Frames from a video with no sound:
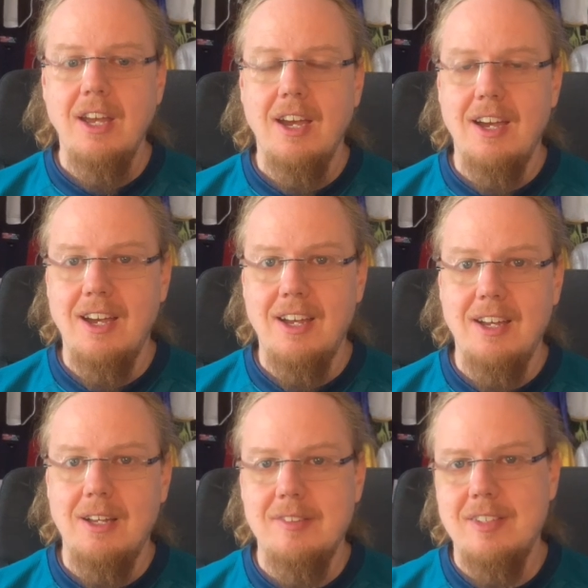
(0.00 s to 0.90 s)

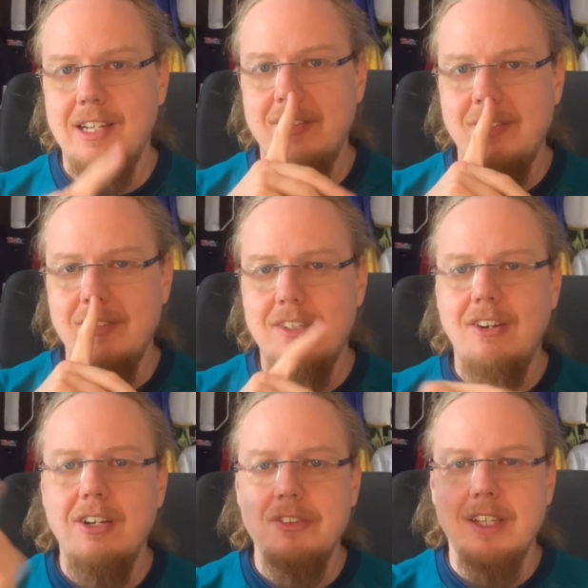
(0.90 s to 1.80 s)
Uh, silences the
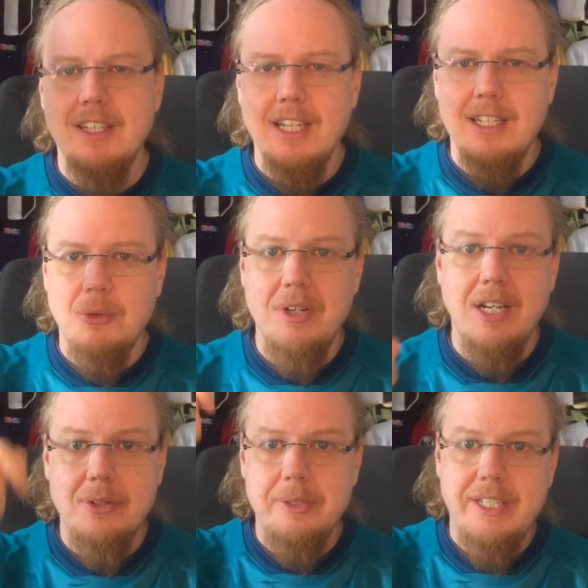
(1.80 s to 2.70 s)
crowd, and like
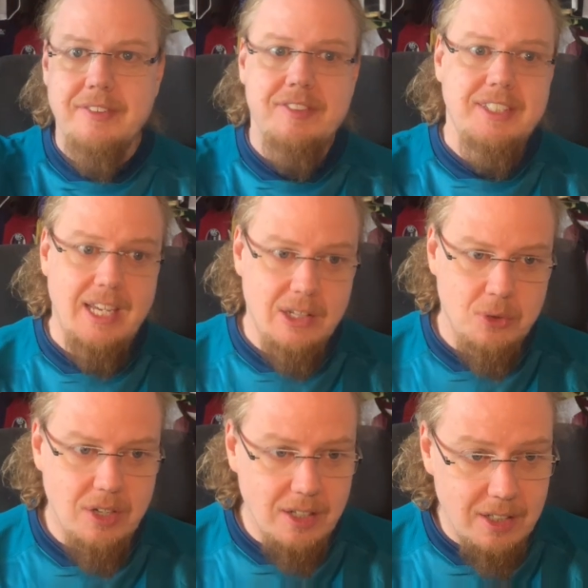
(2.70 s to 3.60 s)
Lukaku, he gets the
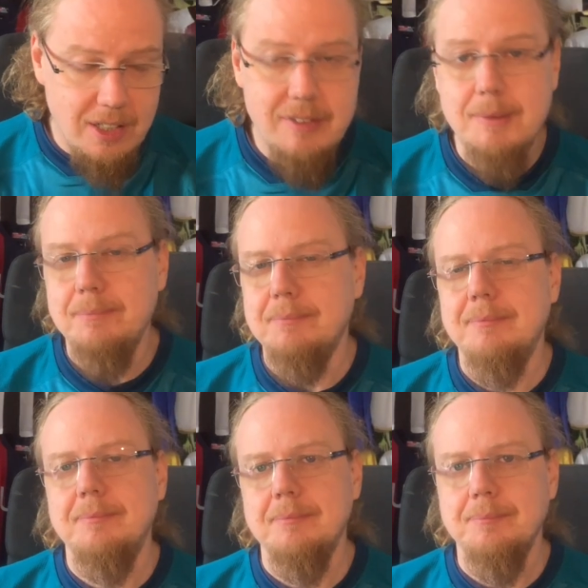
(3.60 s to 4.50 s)
yellow card.
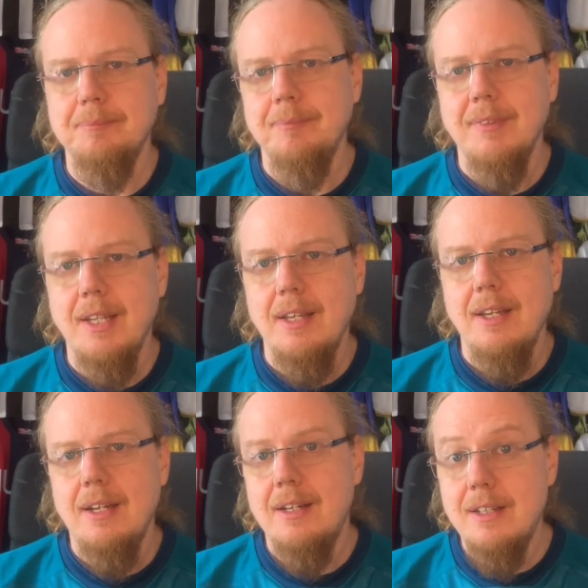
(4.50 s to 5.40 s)

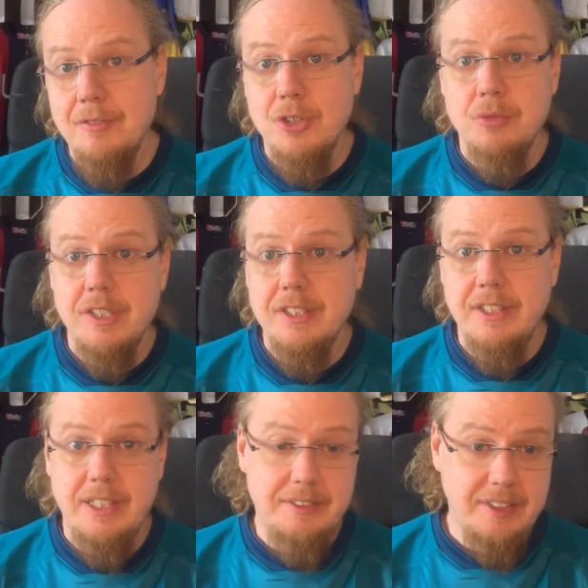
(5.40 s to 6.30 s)
Aren't we over that
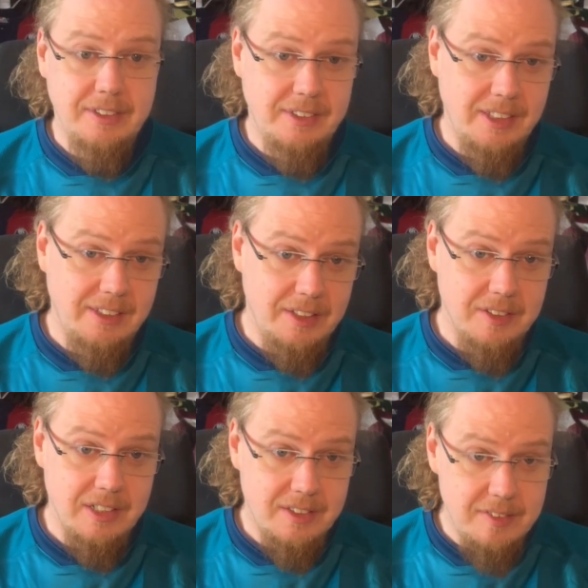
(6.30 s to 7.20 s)
in it, it,
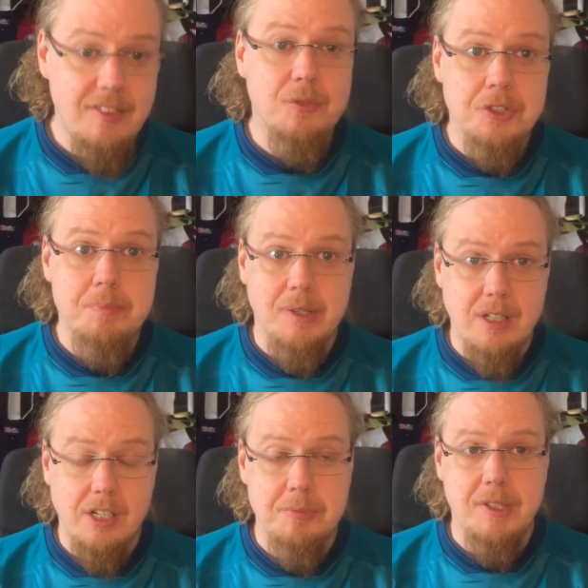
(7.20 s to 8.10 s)
Italy? This is what
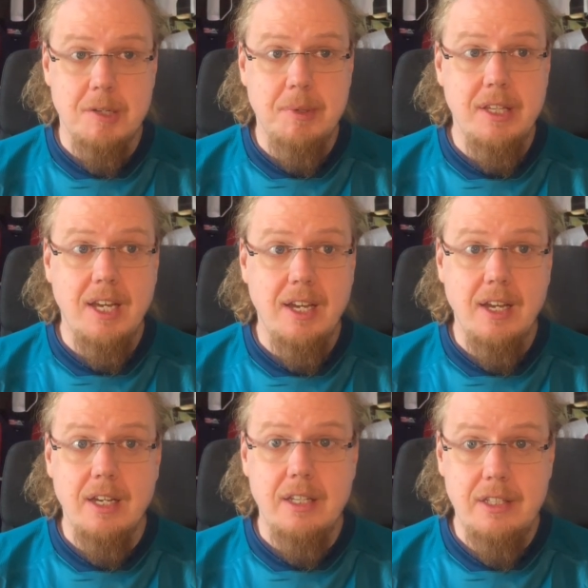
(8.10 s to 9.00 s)
bugs me there, but
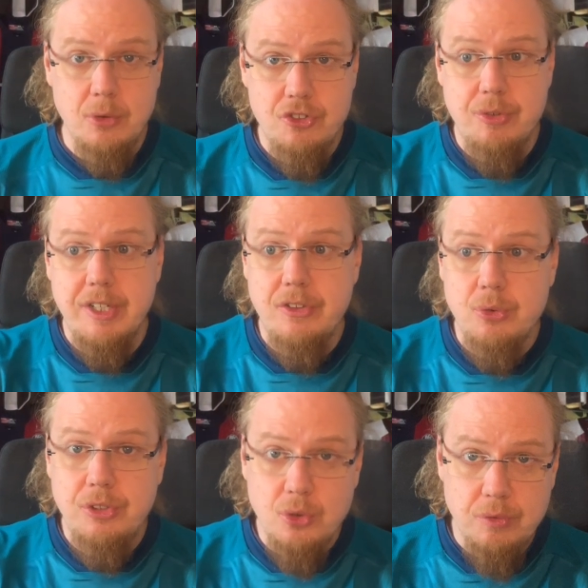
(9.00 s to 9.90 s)
uh, huge credit
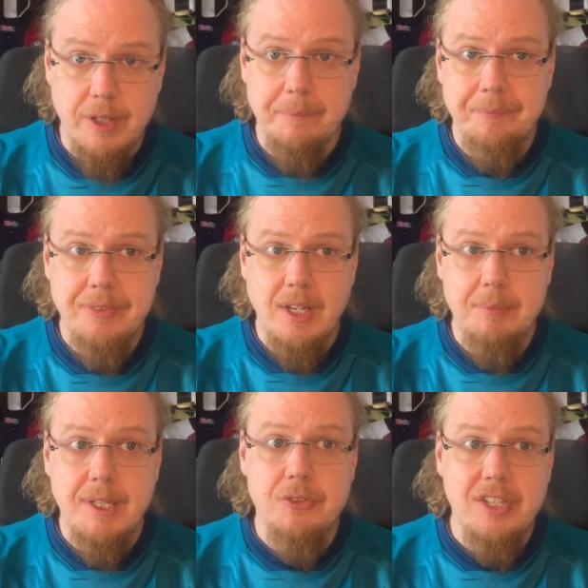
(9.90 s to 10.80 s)
to Juve
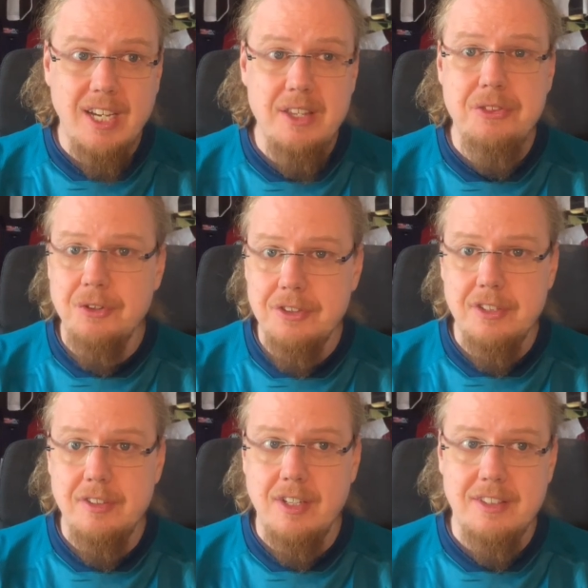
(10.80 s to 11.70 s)
because I thought
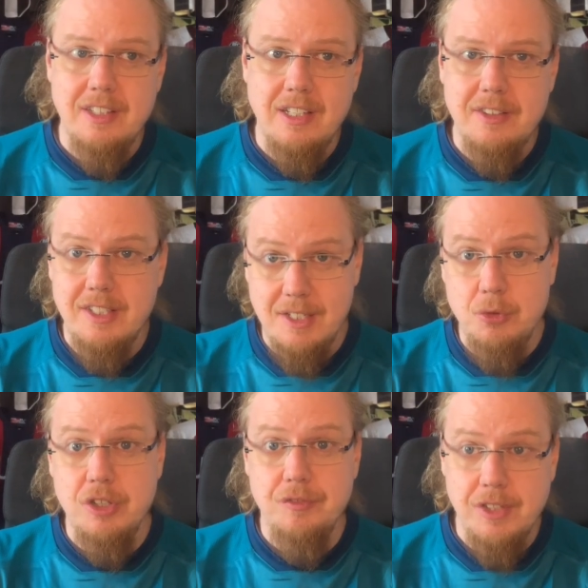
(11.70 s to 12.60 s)
that Atalanta, and I
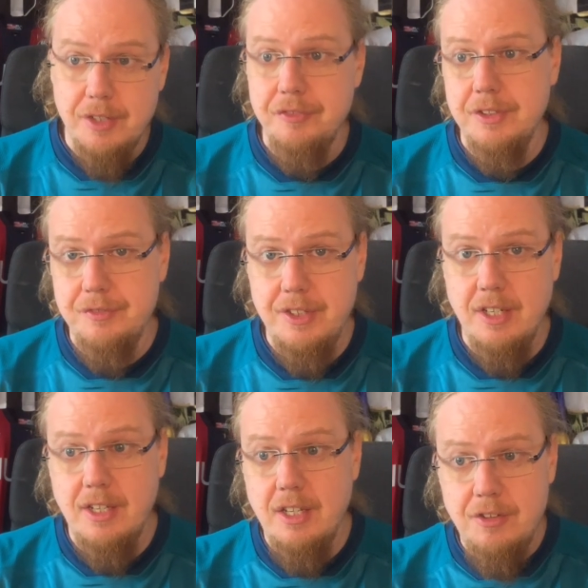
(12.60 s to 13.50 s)
would have loved if
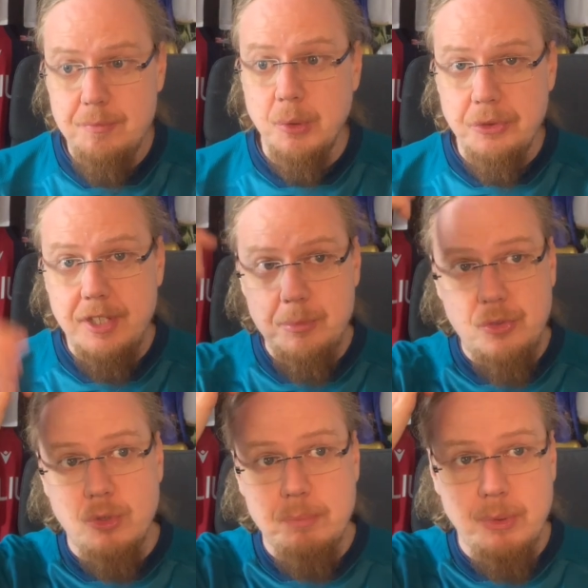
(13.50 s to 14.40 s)
uh, if both teams
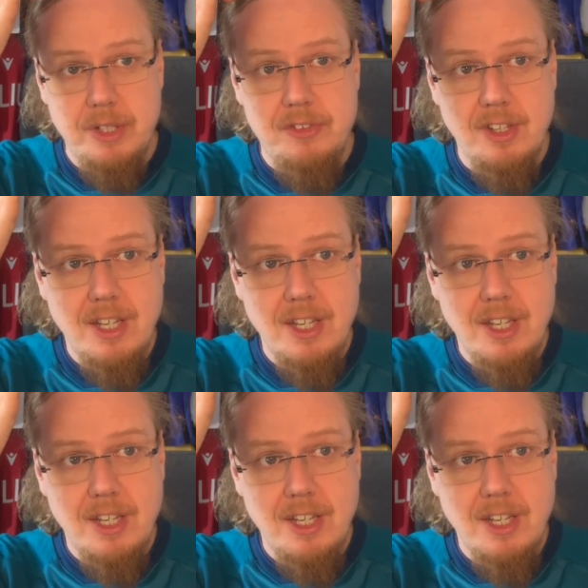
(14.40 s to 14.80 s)
drop points.